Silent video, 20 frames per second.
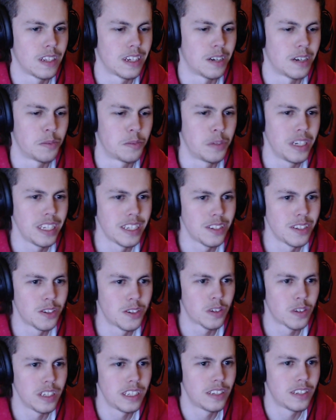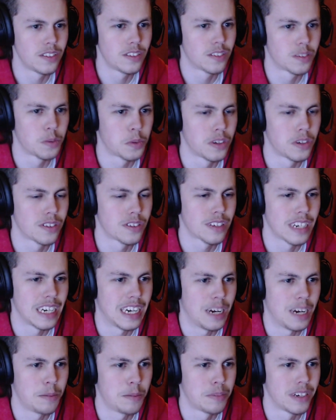I'm really intrigued as to what's gonna
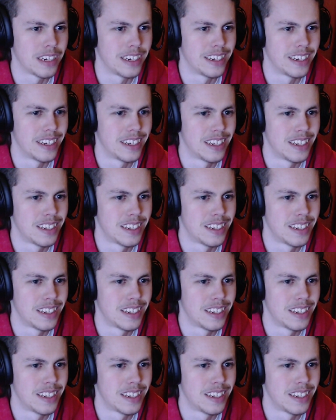happen here.